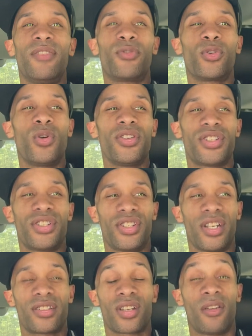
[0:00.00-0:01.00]
ruins the
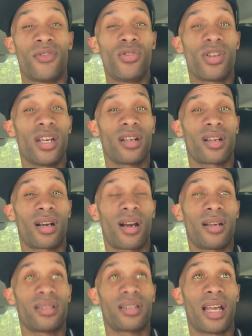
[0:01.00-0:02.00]
shit. So if you get a
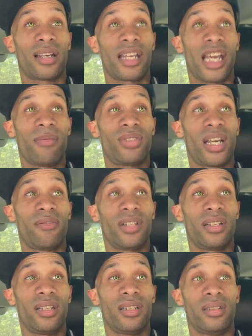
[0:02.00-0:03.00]
car that's got a camshaft
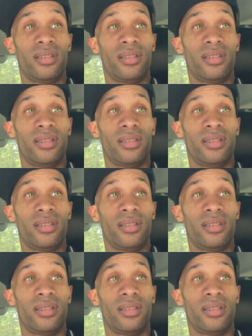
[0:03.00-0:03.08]
in it,